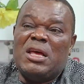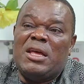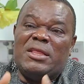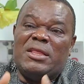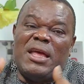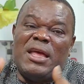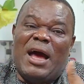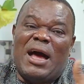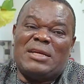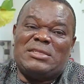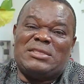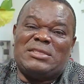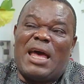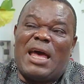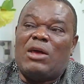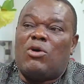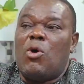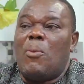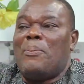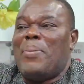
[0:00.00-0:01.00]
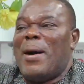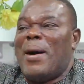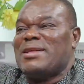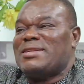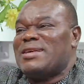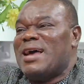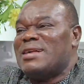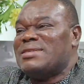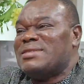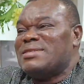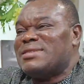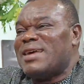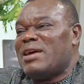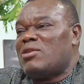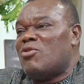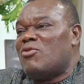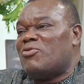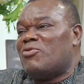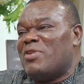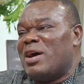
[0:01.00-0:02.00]
there are psychopaths and
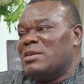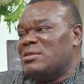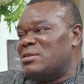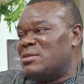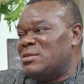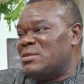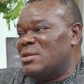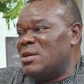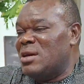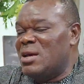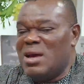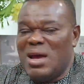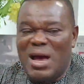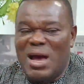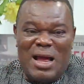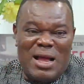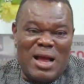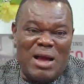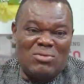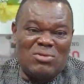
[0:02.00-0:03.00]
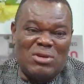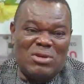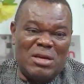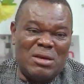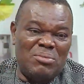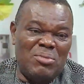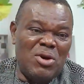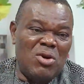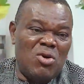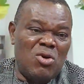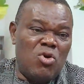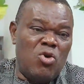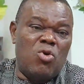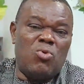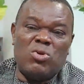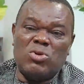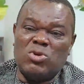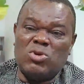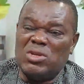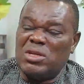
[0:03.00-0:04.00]
psychophants around him who
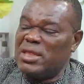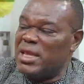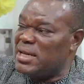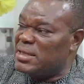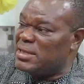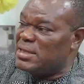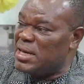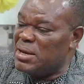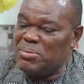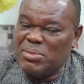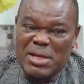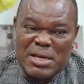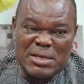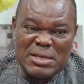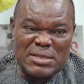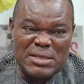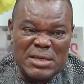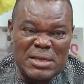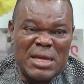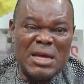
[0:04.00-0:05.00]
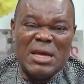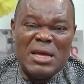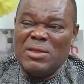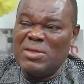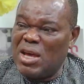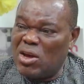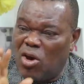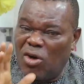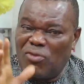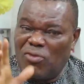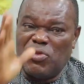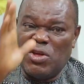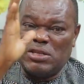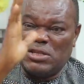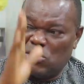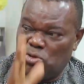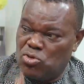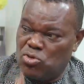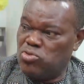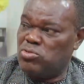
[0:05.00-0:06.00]
wouldn't let him listen. The governor is a
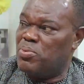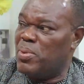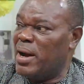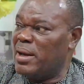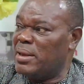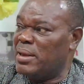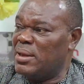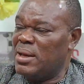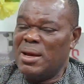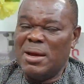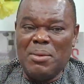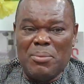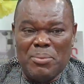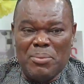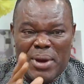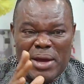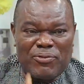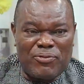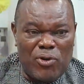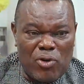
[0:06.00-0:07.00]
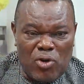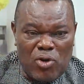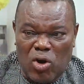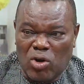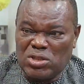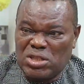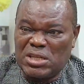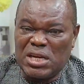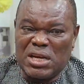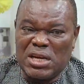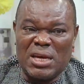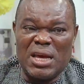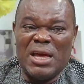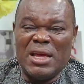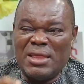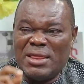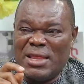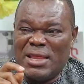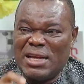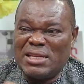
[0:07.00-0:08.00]
good man, but for God's sake,
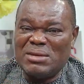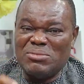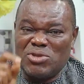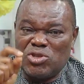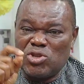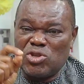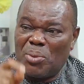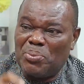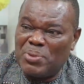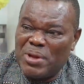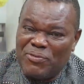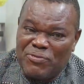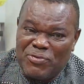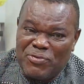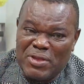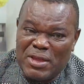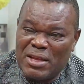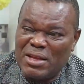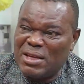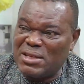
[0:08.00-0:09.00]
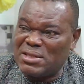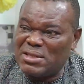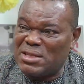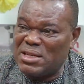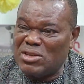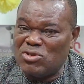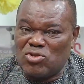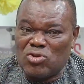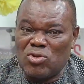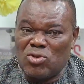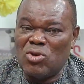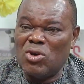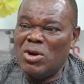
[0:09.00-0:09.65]
let him stop listening to